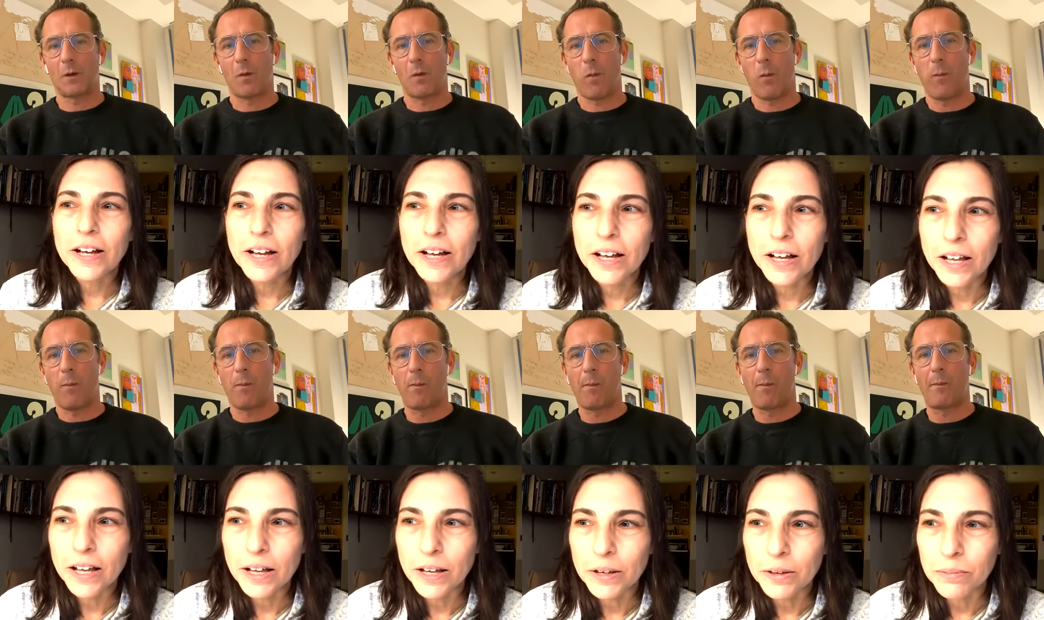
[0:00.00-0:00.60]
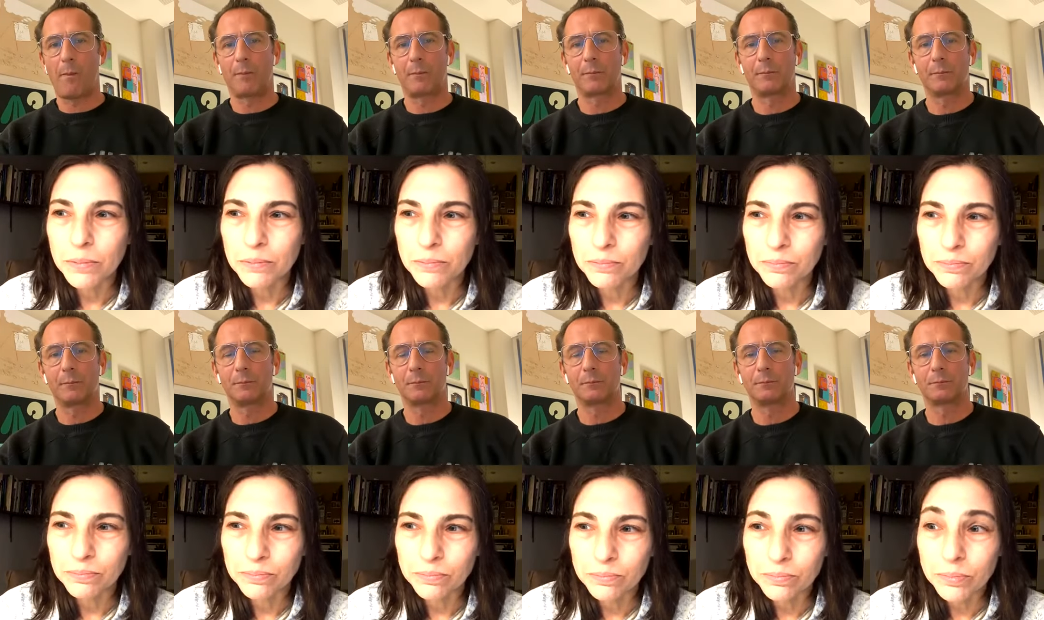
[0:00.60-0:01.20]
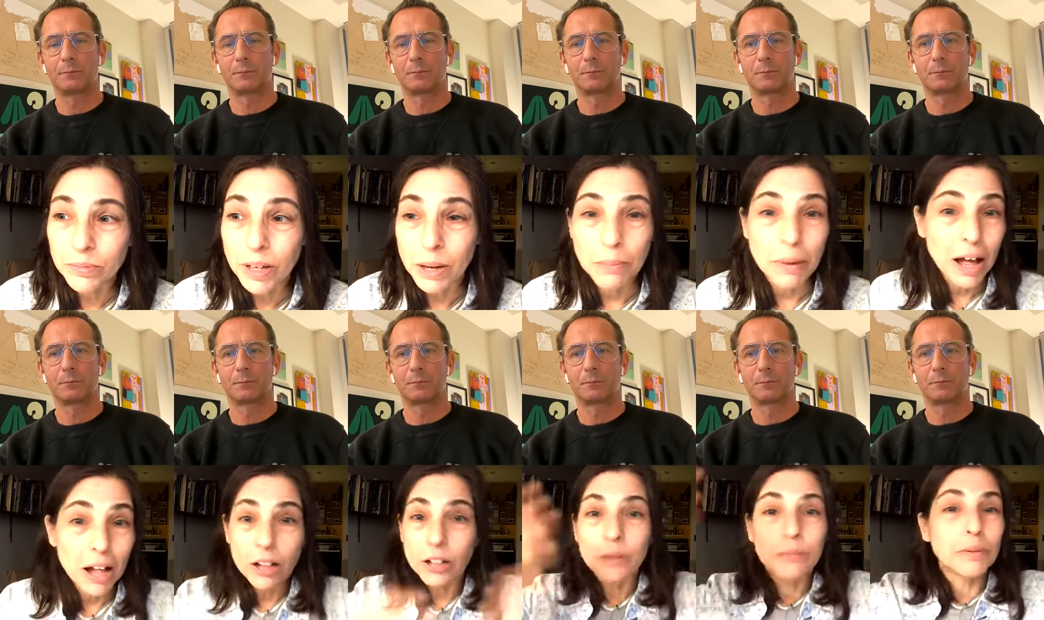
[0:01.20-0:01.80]
Speaker 1: um,
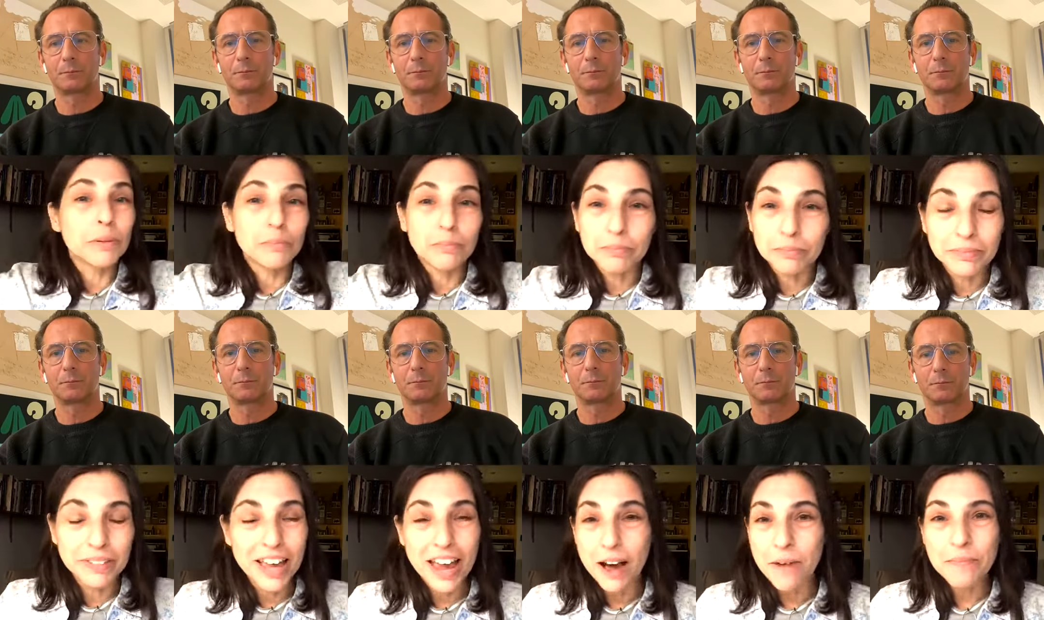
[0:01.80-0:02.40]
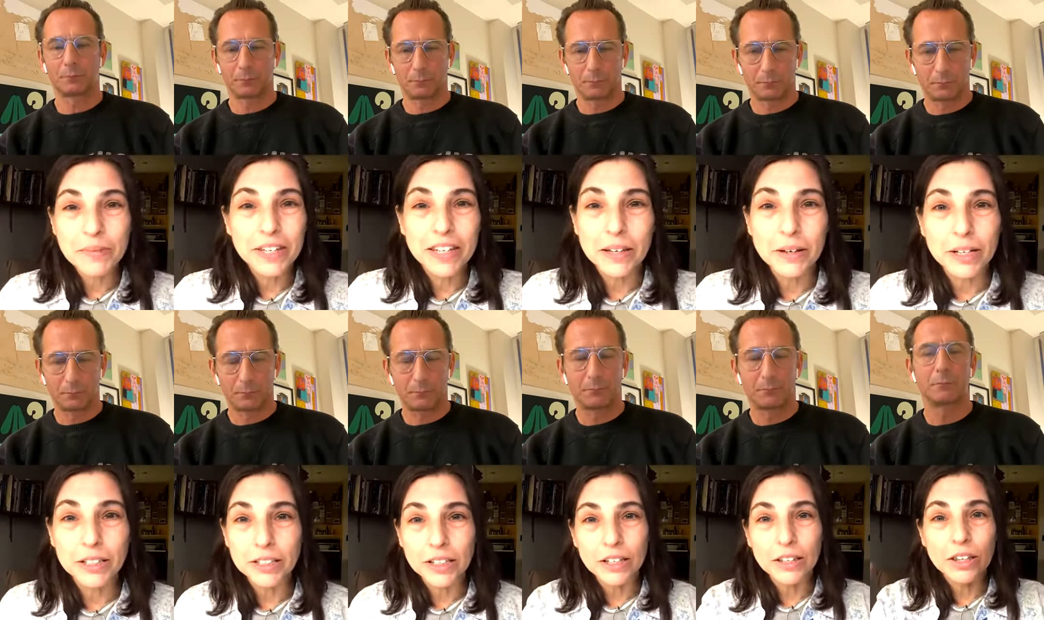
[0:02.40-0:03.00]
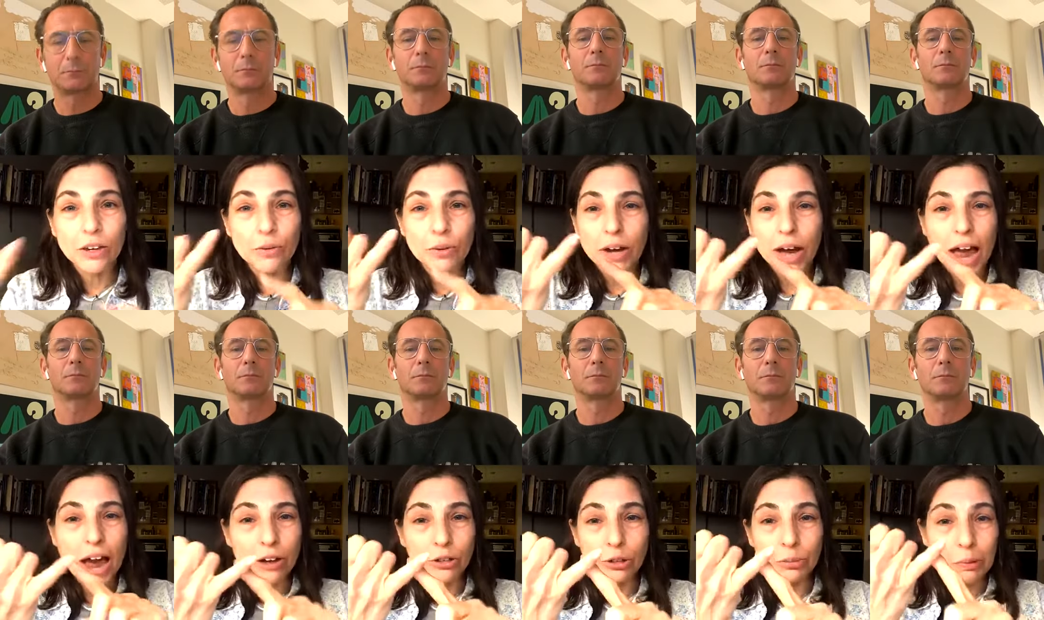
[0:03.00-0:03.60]
amalgam happening because there were
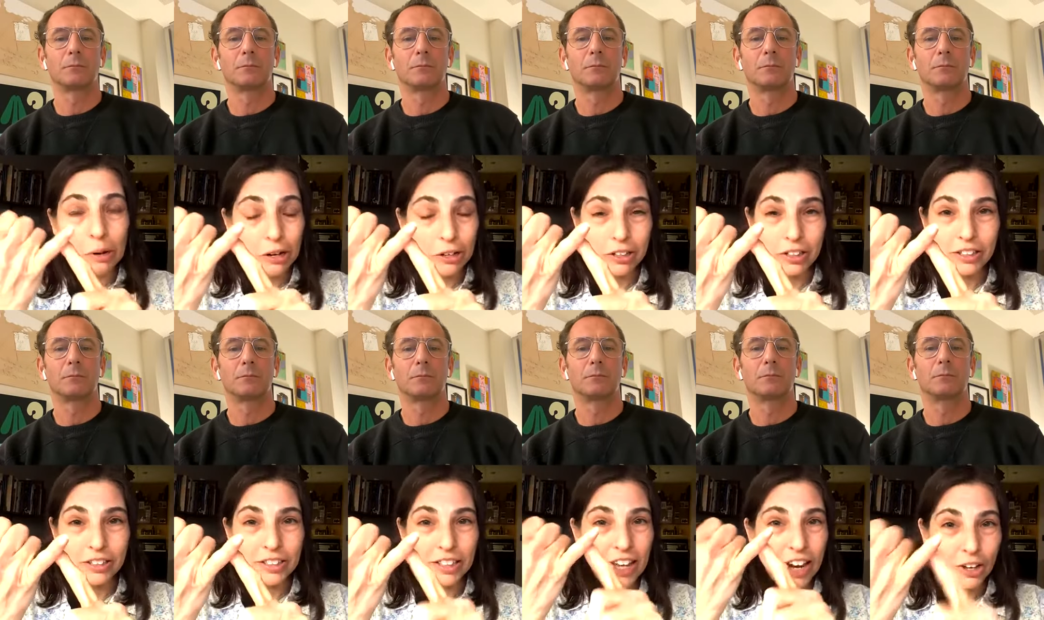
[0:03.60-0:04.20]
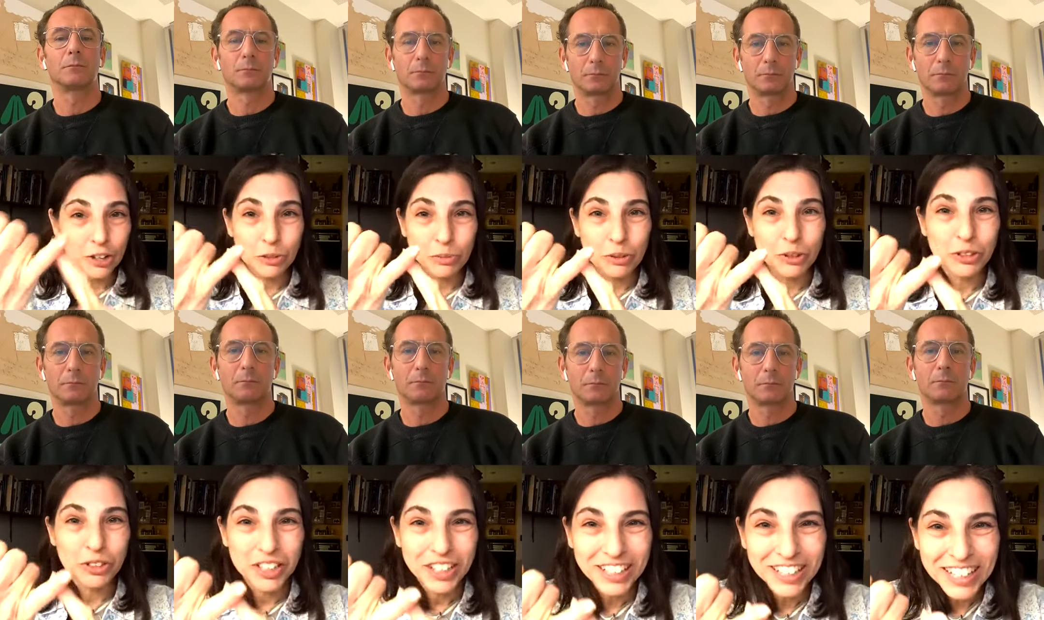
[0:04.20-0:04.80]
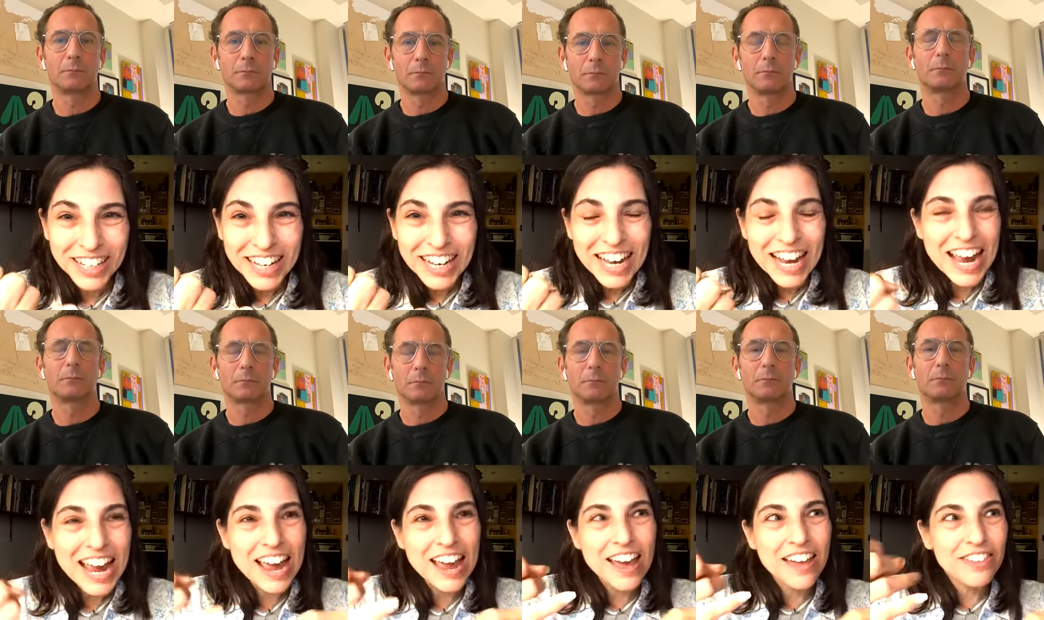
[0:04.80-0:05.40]
house parties and house music
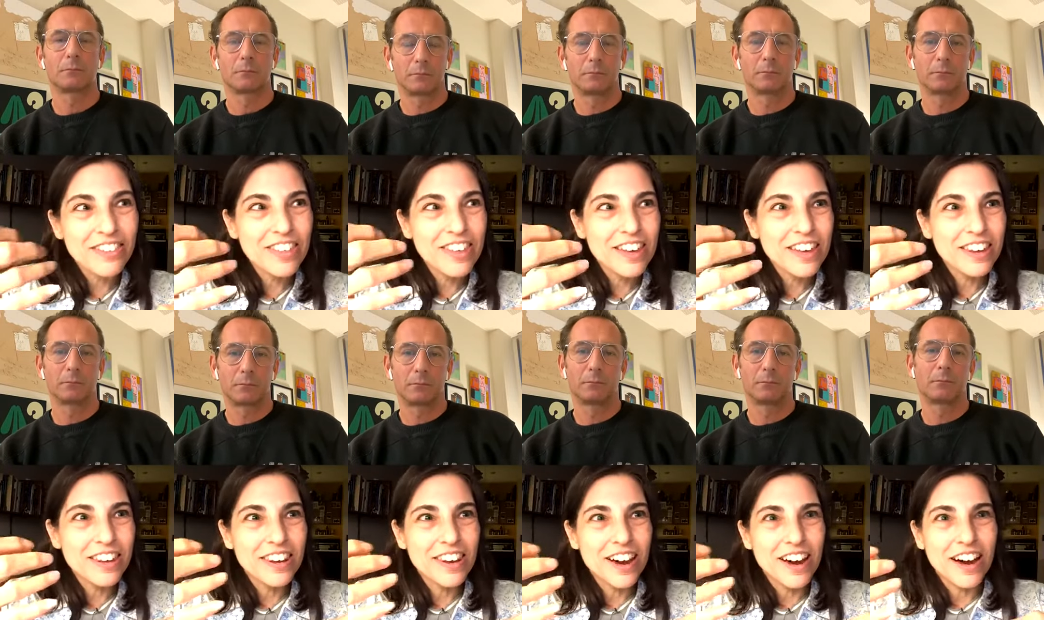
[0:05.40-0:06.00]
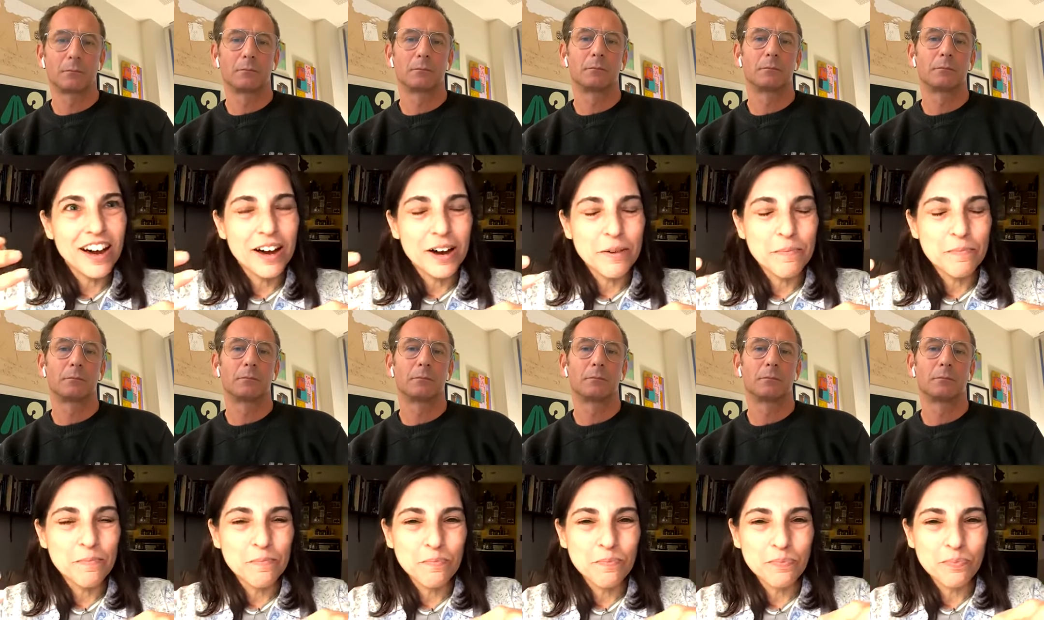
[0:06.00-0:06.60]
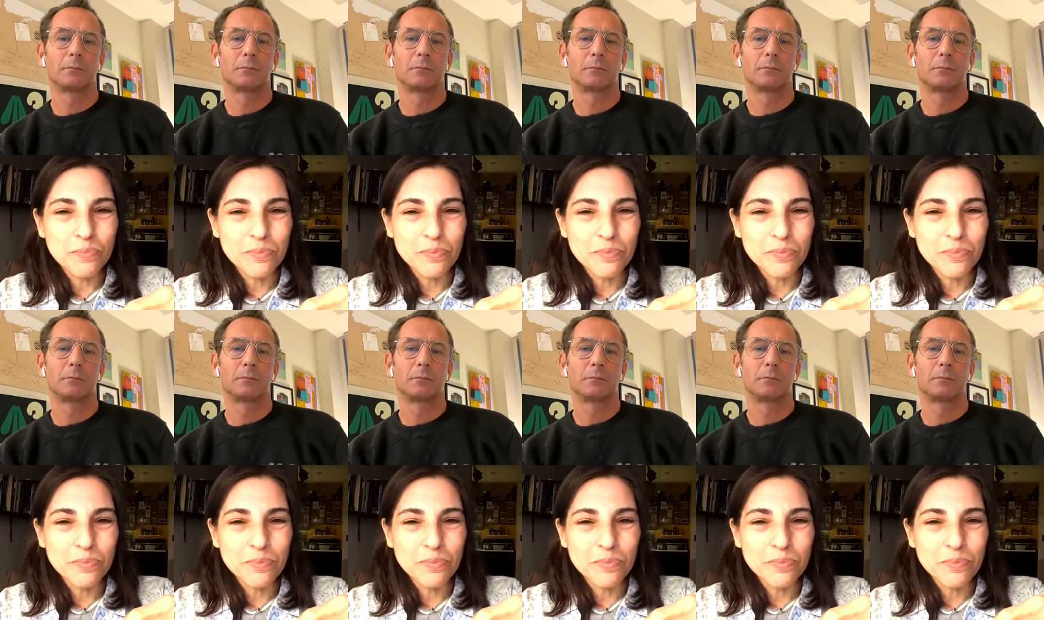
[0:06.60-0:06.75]
and then um,